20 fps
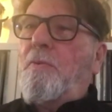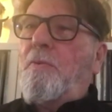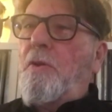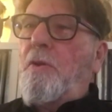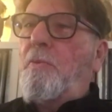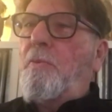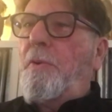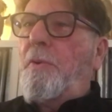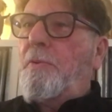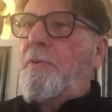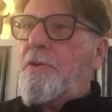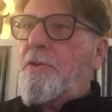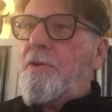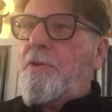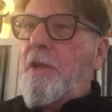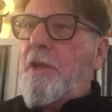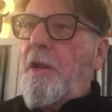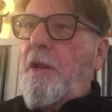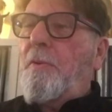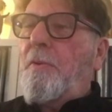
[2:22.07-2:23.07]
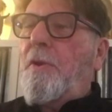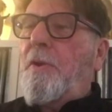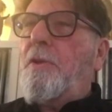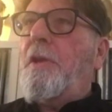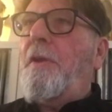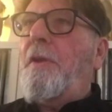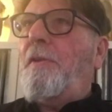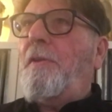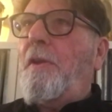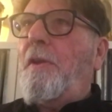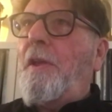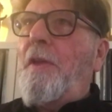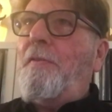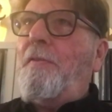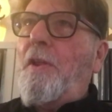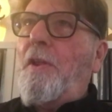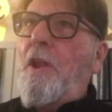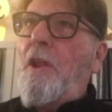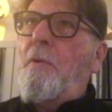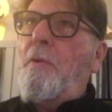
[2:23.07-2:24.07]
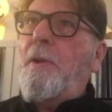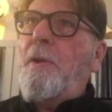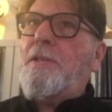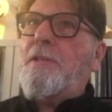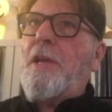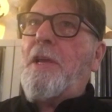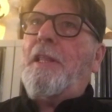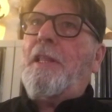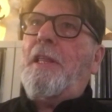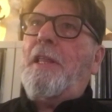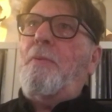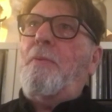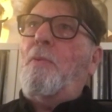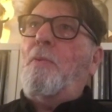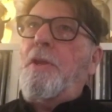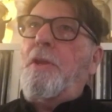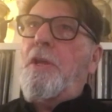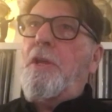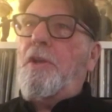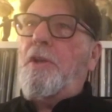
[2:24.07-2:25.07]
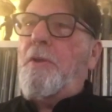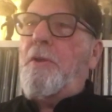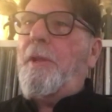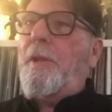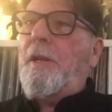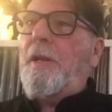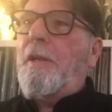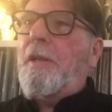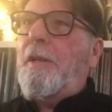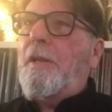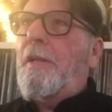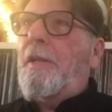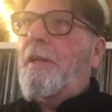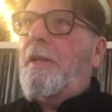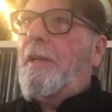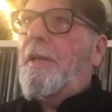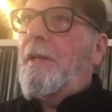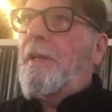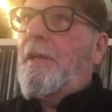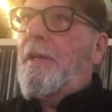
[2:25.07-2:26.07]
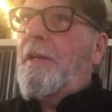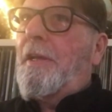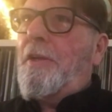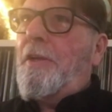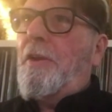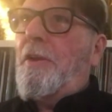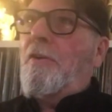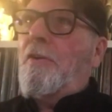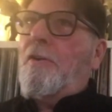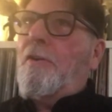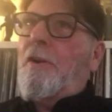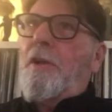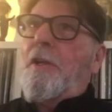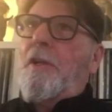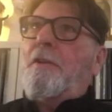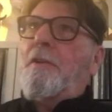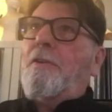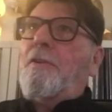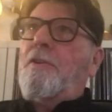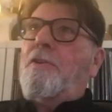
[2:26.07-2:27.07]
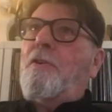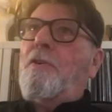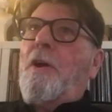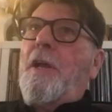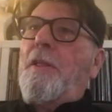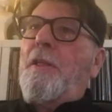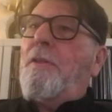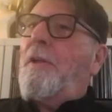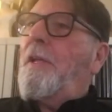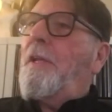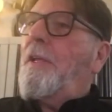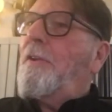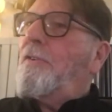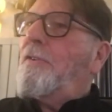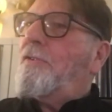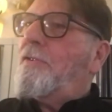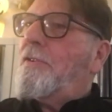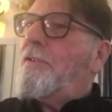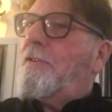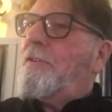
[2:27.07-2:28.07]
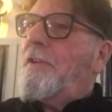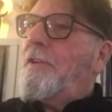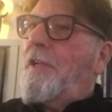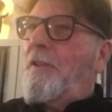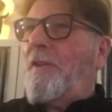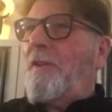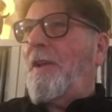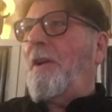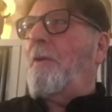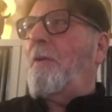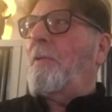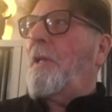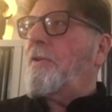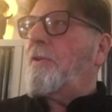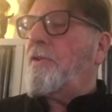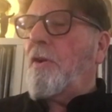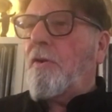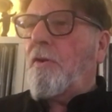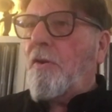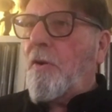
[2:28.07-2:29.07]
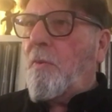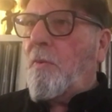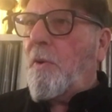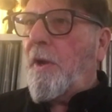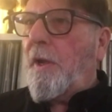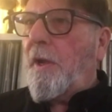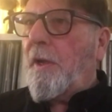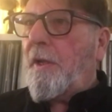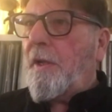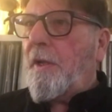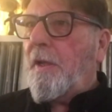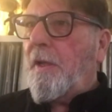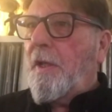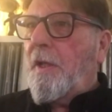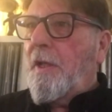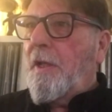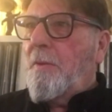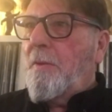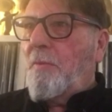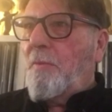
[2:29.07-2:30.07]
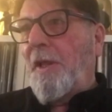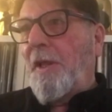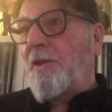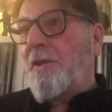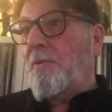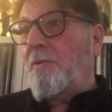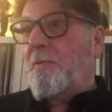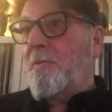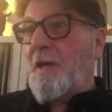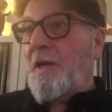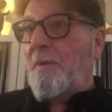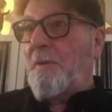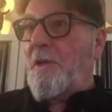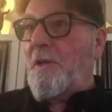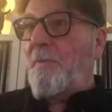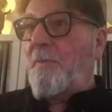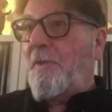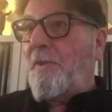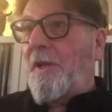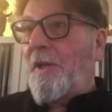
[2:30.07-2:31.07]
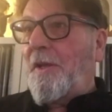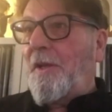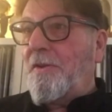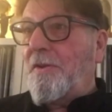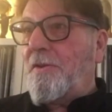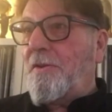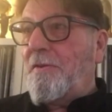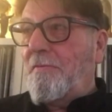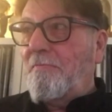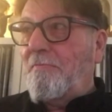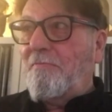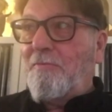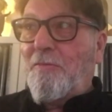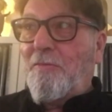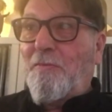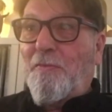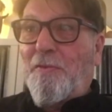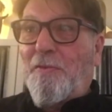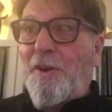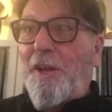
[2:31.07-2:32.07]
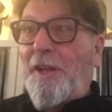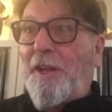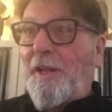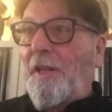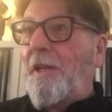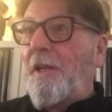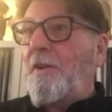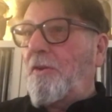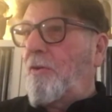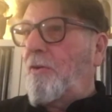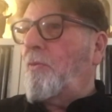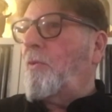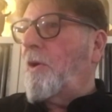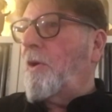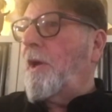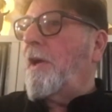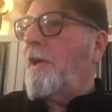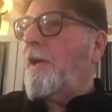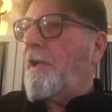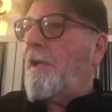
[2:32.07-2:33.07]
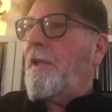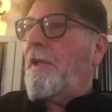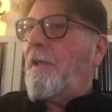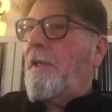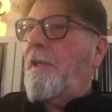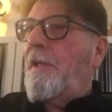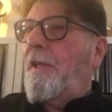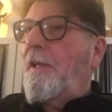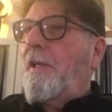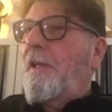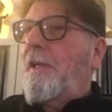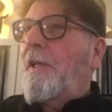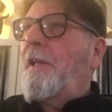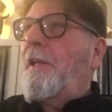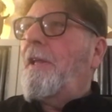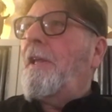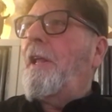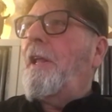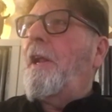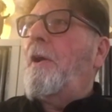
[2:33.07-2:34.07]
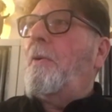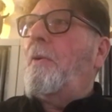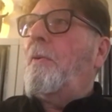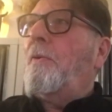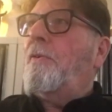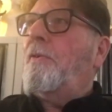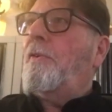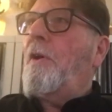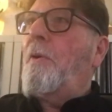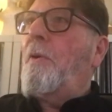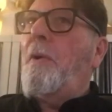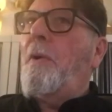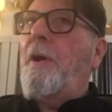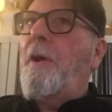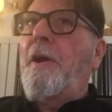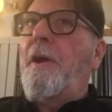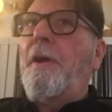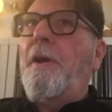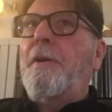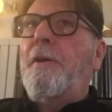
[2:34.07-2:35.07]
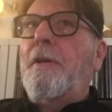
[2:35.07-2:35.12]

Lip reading: routes. Because if you know exactly what you're doing, you're not going to try things. You think, oh, that's not going to work. But then sometimes them things freakily do work. So